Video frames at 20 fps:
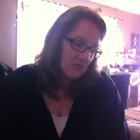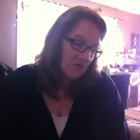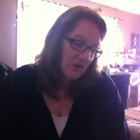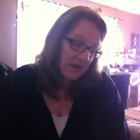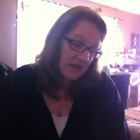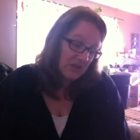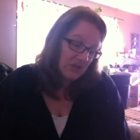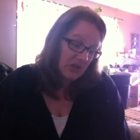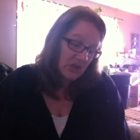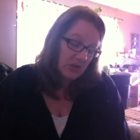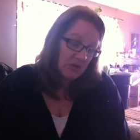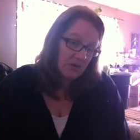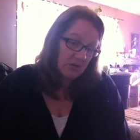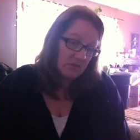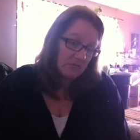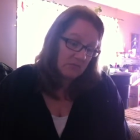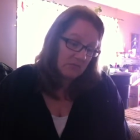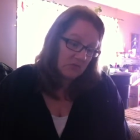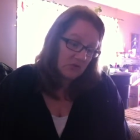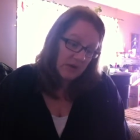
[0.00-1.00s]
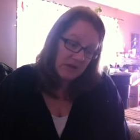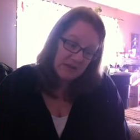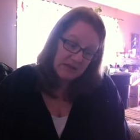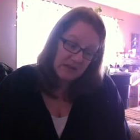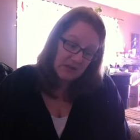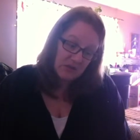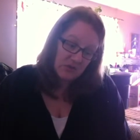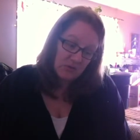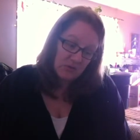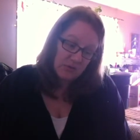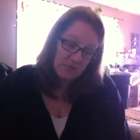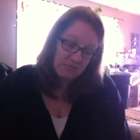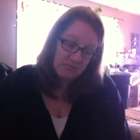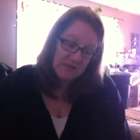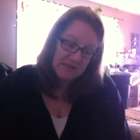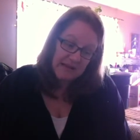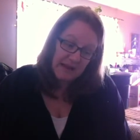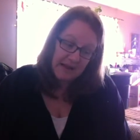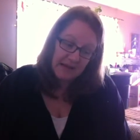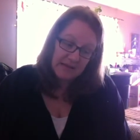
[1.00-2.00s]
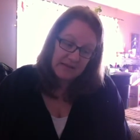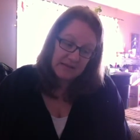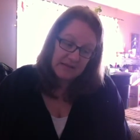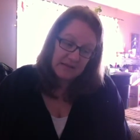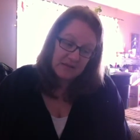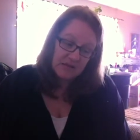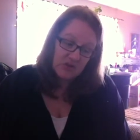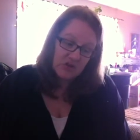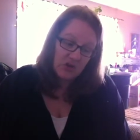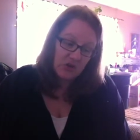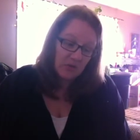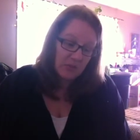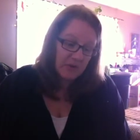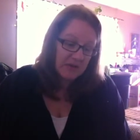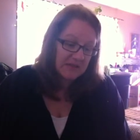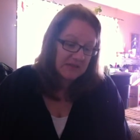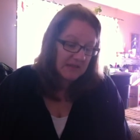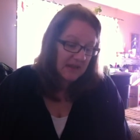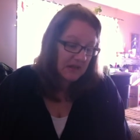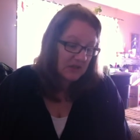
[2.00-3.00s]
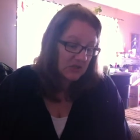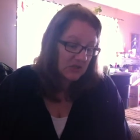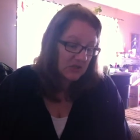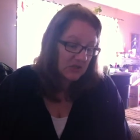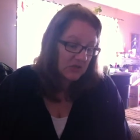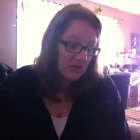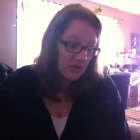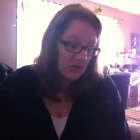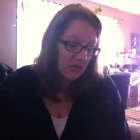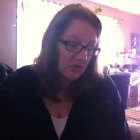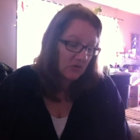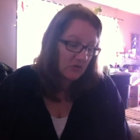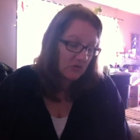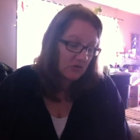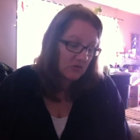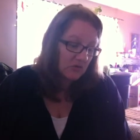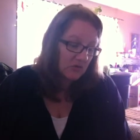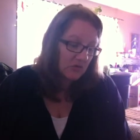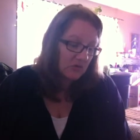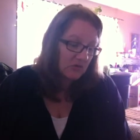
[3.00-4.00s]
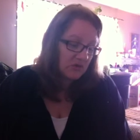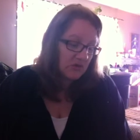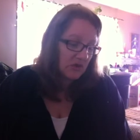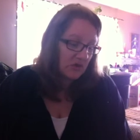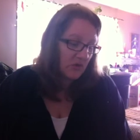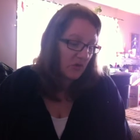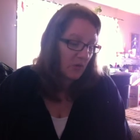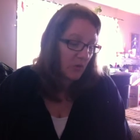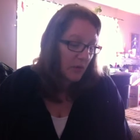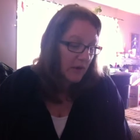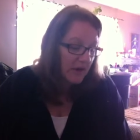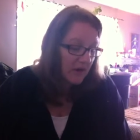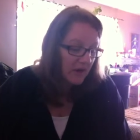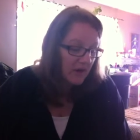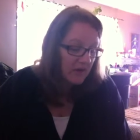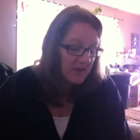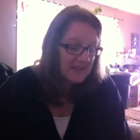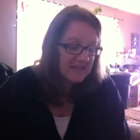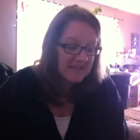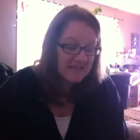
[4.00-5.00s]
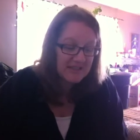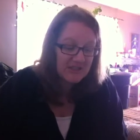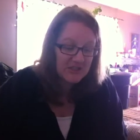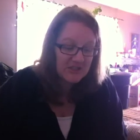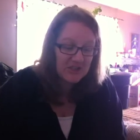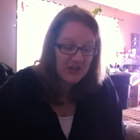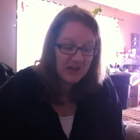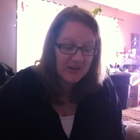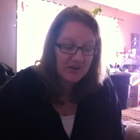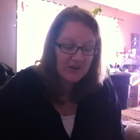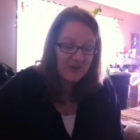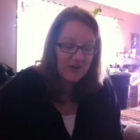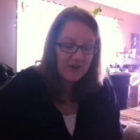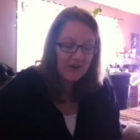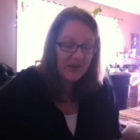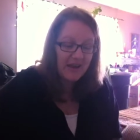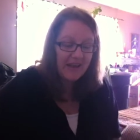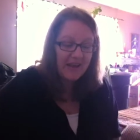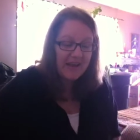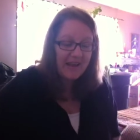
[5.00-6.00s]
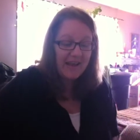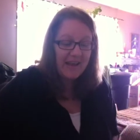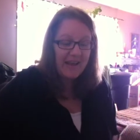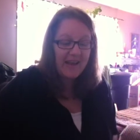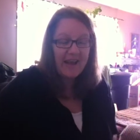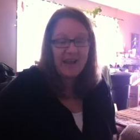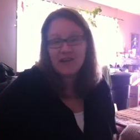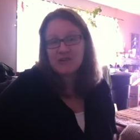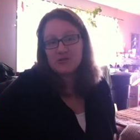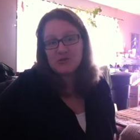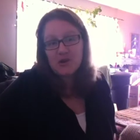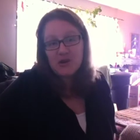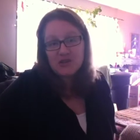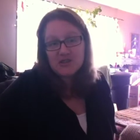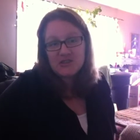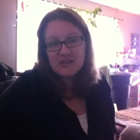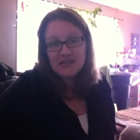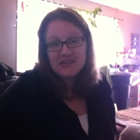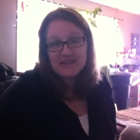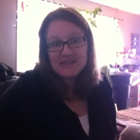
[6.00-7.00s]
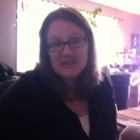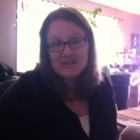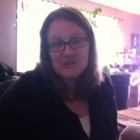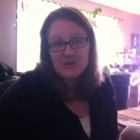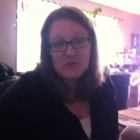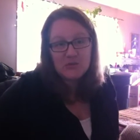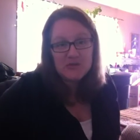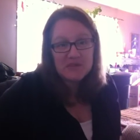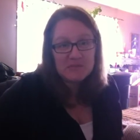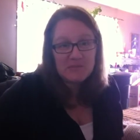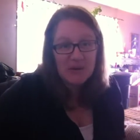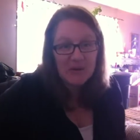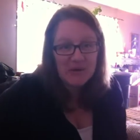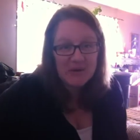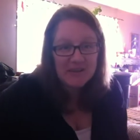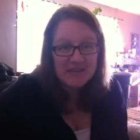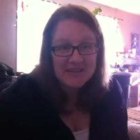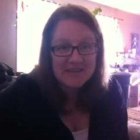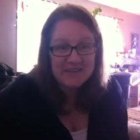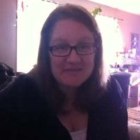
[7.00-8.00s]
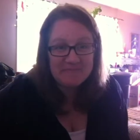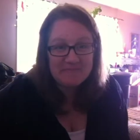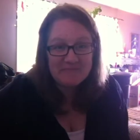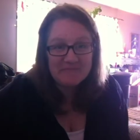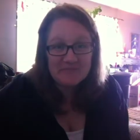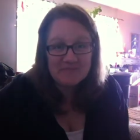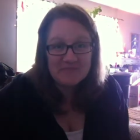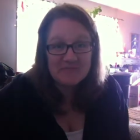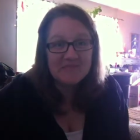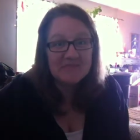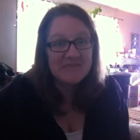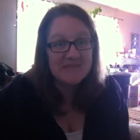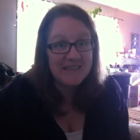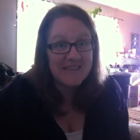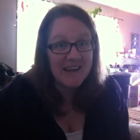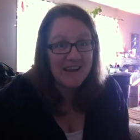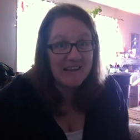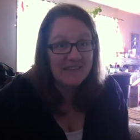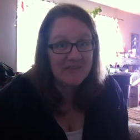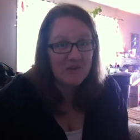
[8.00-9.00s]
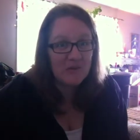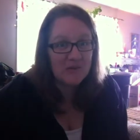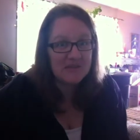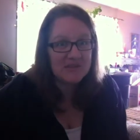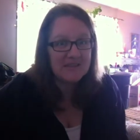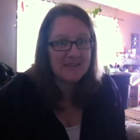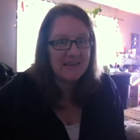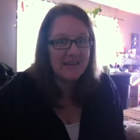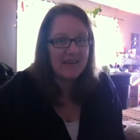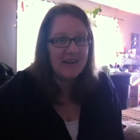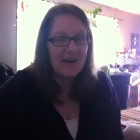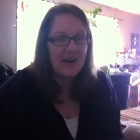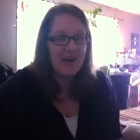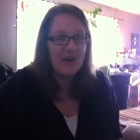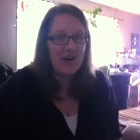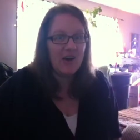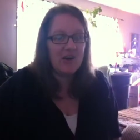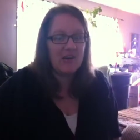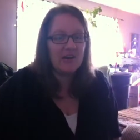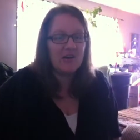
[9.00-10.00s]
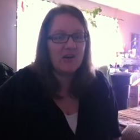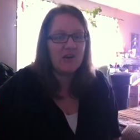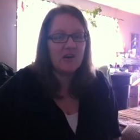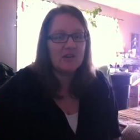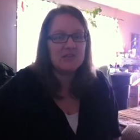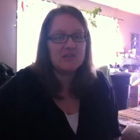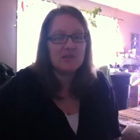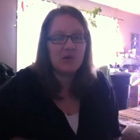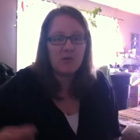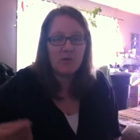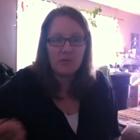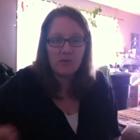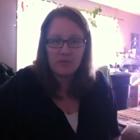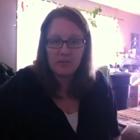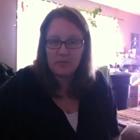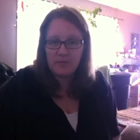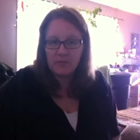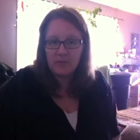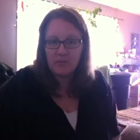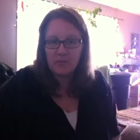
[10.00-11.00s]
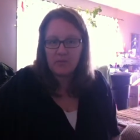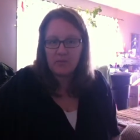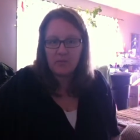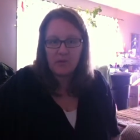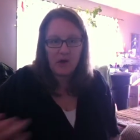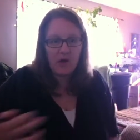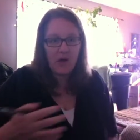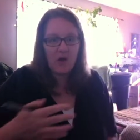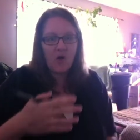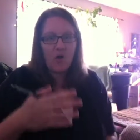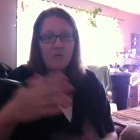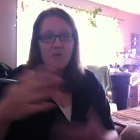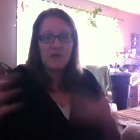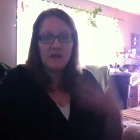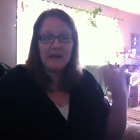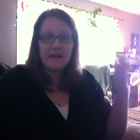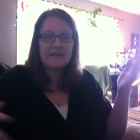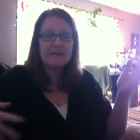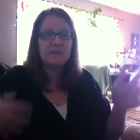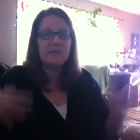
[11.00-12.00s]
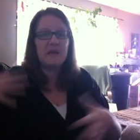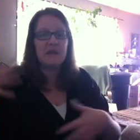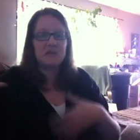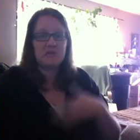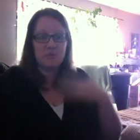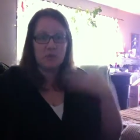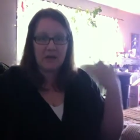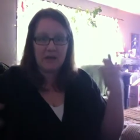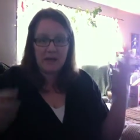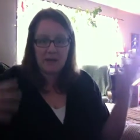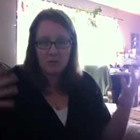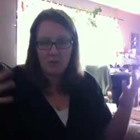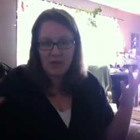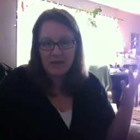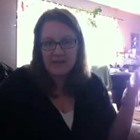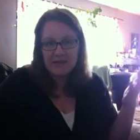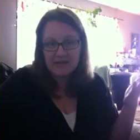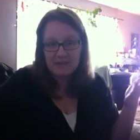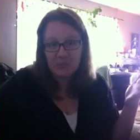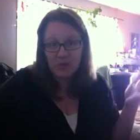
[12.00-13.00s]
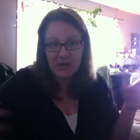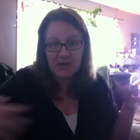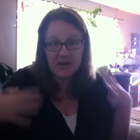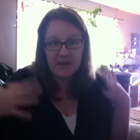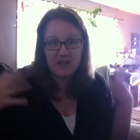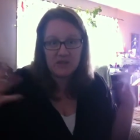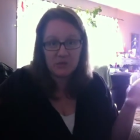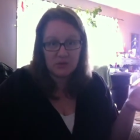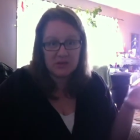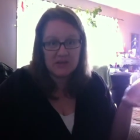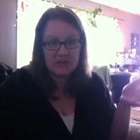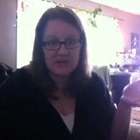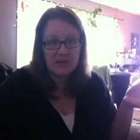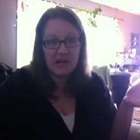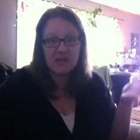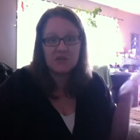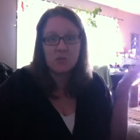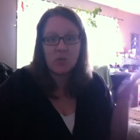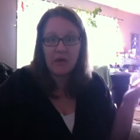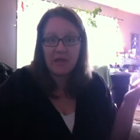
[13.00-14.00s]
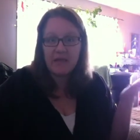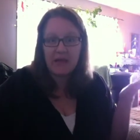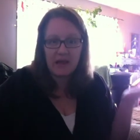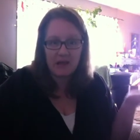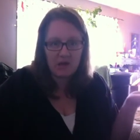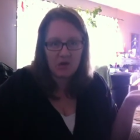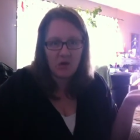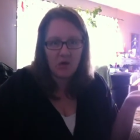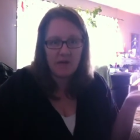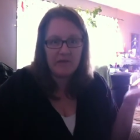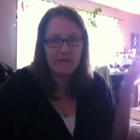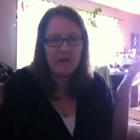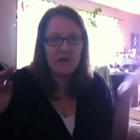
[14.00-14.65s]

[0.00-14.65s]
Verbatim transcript: transgender, transsexual, sex, gender presentation, gender neutral, gender queer, cisgender, androgynous, two spirit. Kind of goes on and on. So hopefully some kids will get, at this point, the kids will discuss what they know if